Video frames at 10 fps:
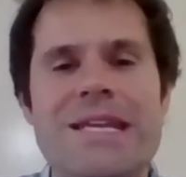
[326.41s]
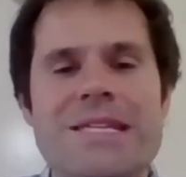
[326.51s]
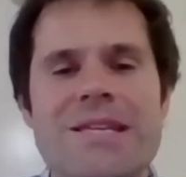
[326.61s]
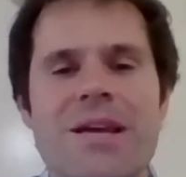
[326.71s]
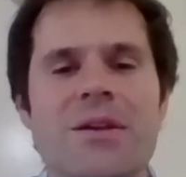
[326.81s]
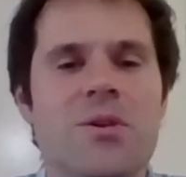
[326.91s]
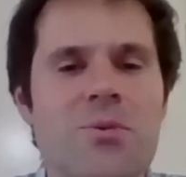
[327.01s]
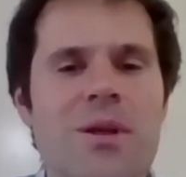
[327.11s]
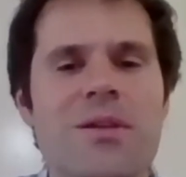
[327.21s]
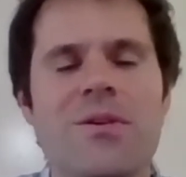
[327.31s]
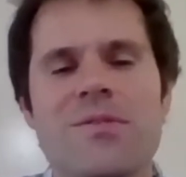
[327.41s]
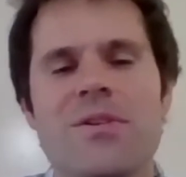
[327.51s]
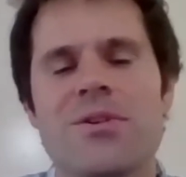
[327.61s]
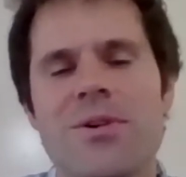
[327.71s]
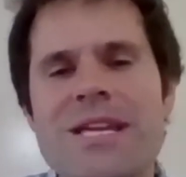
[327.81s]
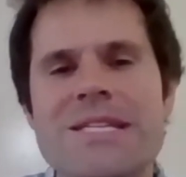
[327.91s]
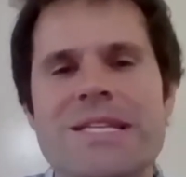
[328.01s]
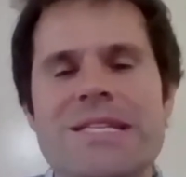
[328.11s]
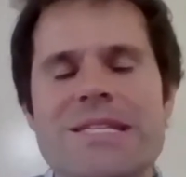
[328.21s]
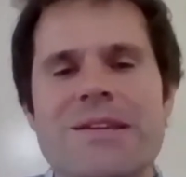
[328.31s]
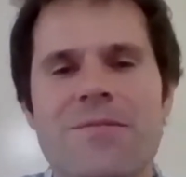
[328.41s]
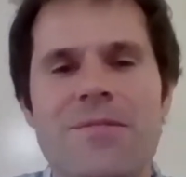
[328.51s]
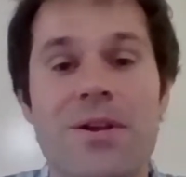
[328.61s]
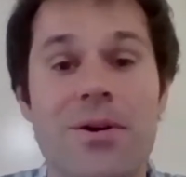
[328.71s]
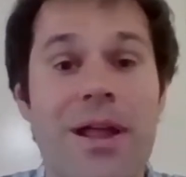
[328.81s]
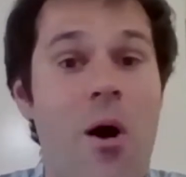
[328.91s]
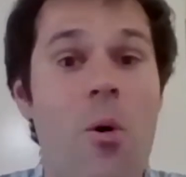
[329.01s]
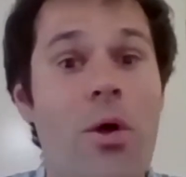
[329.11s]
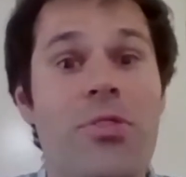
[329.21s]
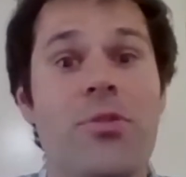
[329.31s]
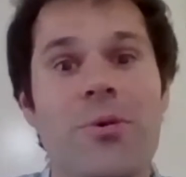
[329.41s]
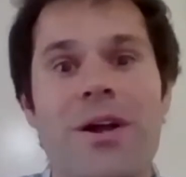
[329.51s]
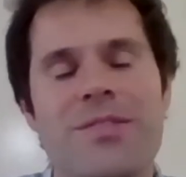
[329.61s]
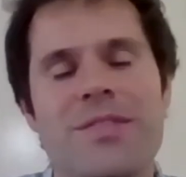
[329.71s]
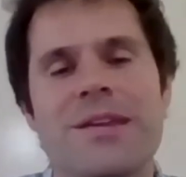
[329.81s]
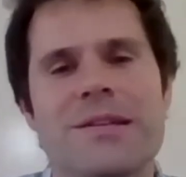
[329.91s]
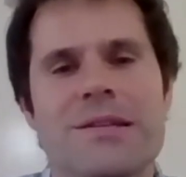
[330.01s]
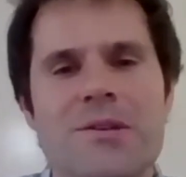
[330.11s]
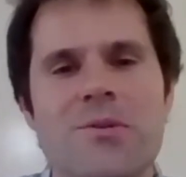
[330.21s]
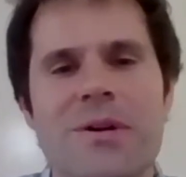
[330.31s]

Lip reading: is doing those iterations and figuring out what the right thing to do